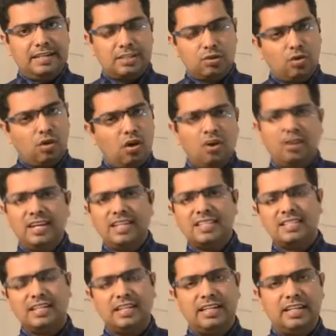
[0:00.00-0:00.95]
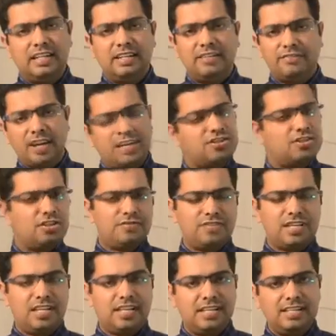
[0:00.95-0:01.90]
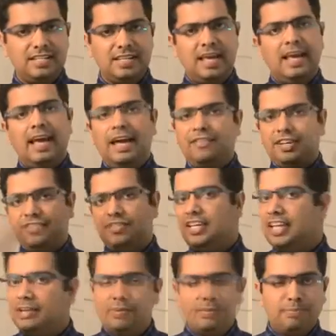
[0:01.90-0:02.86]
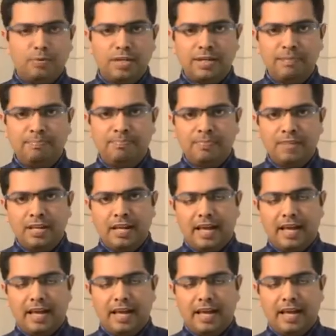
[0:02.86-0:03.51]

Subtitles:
it. So all on a sudden, in a fraction of a second, everything can be put up.